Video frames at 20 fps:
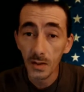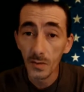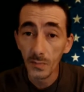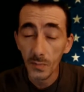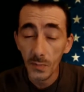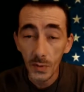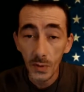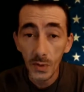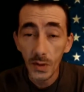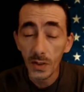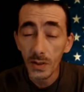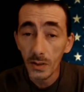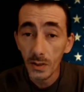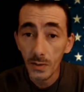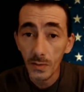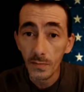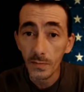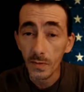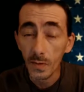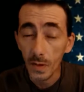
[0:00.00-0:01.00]
boil
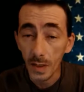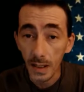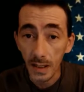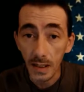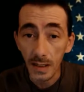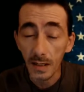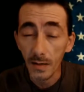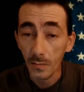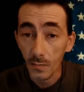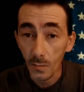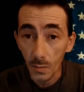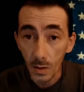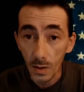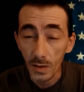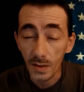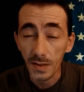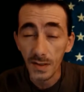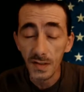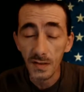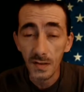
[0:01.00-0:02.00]
over and get
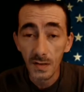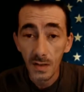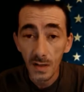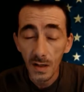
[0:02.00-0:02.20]
worse.